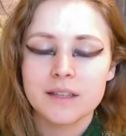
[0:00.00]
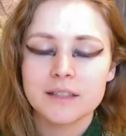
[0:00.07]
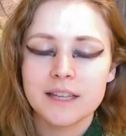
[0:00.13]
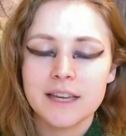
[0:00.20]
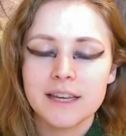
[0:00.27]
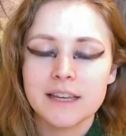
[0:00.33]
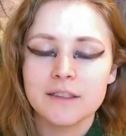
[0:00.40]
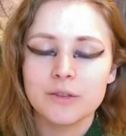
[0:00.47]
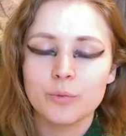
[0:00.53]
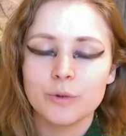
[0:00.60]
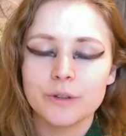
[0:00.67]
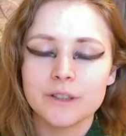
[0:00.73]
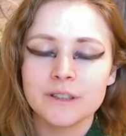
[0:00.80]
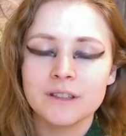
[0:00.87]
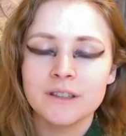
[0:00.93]
Take in the
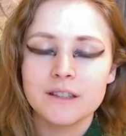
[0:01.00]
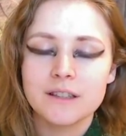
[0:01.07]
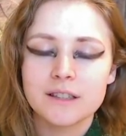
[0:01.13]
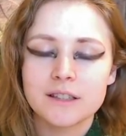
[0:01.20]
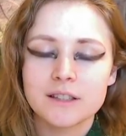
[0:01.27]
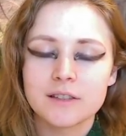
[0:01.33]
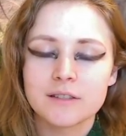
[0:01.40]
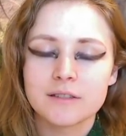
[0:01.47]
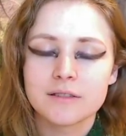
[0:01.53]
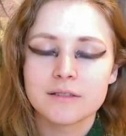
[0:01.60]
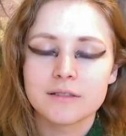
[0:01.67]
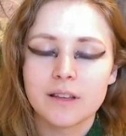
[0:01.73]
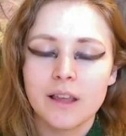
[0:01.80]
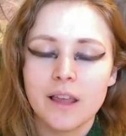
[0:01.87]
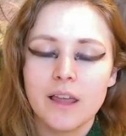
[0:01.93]
words.
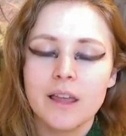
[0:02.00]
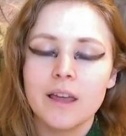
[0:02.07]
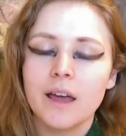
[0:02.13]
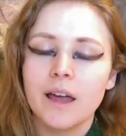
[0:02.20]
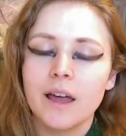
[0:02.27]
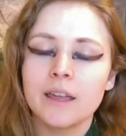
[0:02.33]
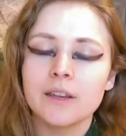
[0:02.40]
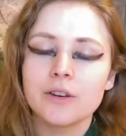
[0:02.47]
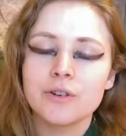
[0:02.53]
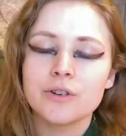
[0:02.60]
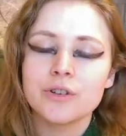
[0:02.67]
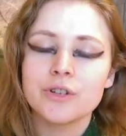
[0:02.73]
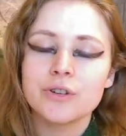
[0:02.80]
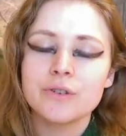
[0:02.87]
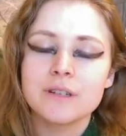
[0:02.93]
I
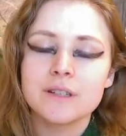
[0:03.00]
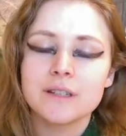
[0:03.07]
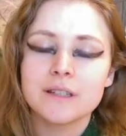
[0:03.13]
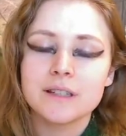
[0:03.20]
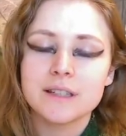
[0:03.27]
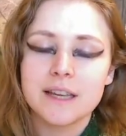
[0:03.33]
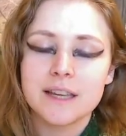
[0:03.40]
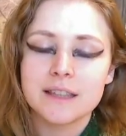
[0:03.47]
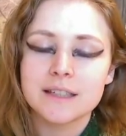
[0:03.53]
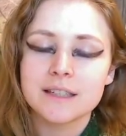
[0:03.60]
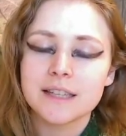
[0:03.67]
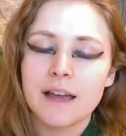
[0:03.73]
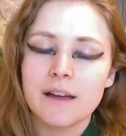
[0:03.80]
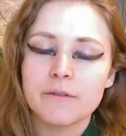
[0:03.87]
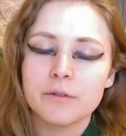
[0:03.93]
encourage you to take this
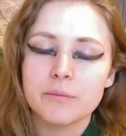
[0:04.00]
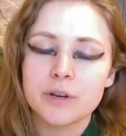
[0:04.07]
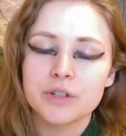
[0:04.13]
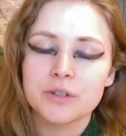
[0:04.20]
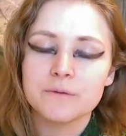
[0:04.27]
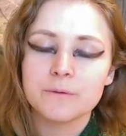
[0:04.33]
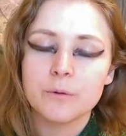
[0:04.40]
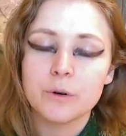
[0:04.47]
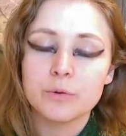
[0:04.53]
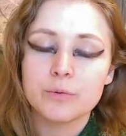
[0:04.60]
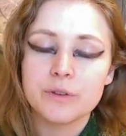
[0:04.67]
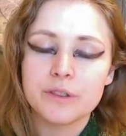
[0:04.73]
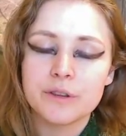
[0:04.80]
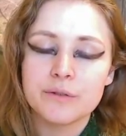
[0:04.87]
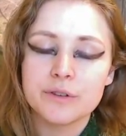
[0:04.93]
affirmation forward with
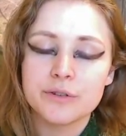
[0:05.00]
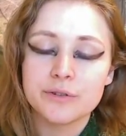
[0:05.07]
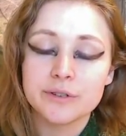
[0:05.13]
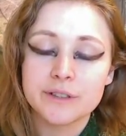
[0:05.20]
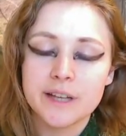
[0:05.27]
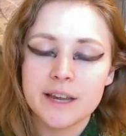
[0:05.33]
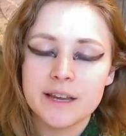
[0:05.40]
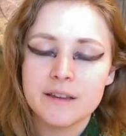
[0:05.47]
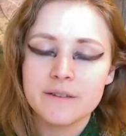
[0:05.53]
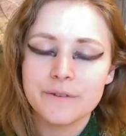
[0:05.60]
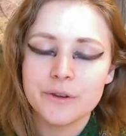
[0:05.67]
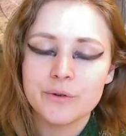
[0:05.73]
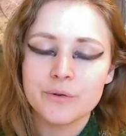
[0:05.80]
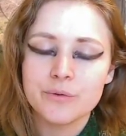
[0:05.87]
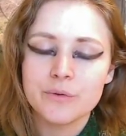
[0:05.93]
you in your day if
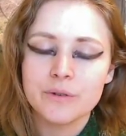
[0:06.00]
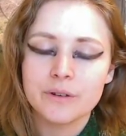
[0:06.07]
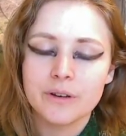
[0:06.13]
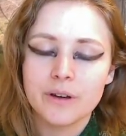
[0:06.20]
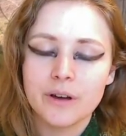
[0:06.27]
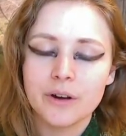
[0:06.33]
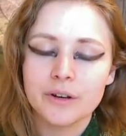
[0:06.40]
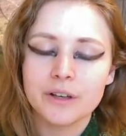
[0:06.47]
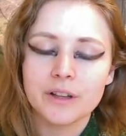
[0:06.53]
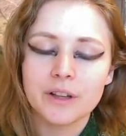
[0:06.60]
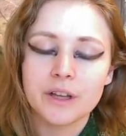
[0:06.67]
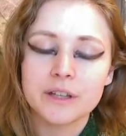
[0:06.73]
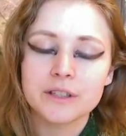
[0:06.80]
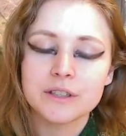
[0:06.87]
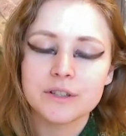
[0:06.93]
you are
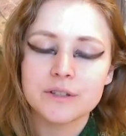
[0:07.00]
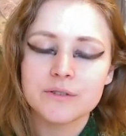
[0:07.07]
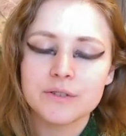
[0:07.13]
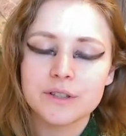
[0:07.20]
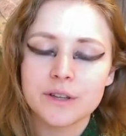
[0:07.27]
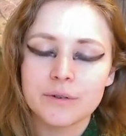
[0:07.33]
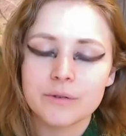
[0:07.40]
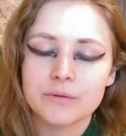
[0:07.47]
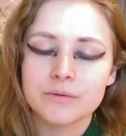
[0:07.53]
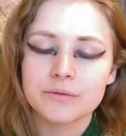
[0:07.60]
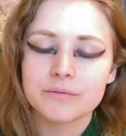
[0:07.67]
inclined to do so.